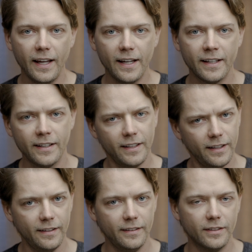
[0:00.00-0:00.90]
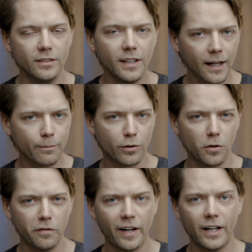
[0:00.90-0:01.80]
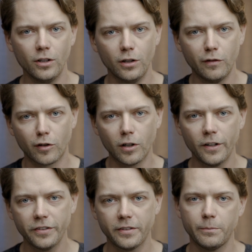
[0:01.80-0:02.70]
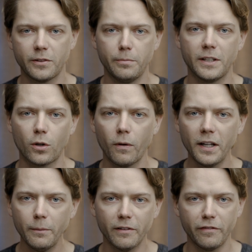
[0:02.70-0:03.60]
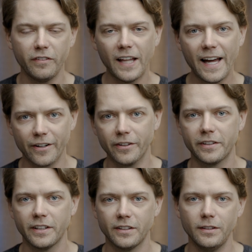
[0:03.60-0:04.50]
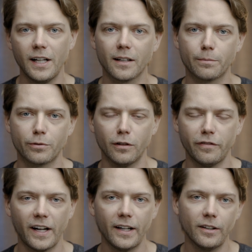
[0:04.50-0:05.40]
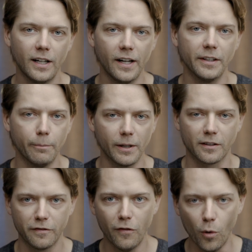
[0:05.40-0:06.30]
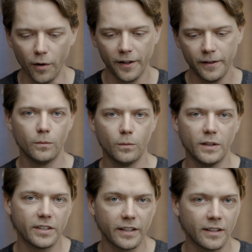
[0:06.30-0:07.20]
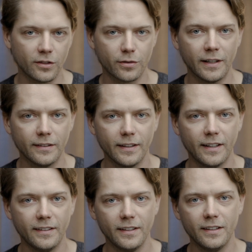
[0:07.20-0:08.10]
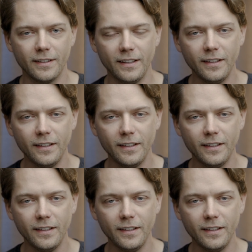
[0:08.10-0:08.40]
and the log profile overall seems to be quite a bit flatter than the log profile on the Mark IV, which I think translates into